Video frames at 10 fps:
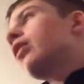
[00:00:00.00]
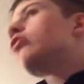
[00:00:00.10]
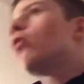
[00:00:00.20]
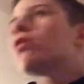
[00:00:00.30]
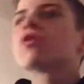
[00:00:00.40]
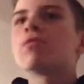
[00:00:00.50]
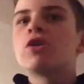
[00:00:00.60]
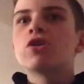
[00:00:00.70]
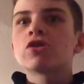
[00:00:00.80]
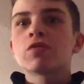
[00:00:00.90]
talking to somebody and
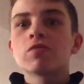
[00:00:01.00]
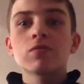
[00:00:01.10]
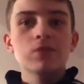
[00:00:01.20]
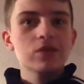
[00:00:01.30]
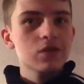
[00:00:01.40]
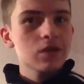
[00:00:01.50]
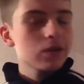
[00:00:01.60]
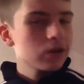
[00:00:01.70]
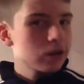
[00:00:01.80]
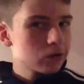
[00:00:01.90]
just somebody's
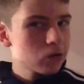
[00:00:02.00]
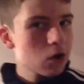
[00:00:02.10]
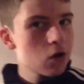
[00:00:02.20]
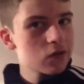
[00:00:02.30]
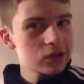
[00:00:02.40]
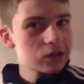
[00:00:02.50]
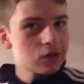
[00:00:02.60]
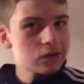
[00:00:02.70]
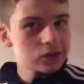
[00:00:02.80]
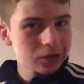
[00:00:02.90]
looking over
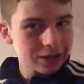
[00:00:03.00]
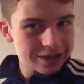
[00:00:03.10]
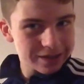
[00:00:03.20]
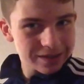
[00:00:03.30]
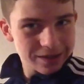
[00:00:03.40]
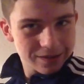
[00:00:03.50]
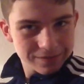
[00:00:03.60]
the shoulder like this at you.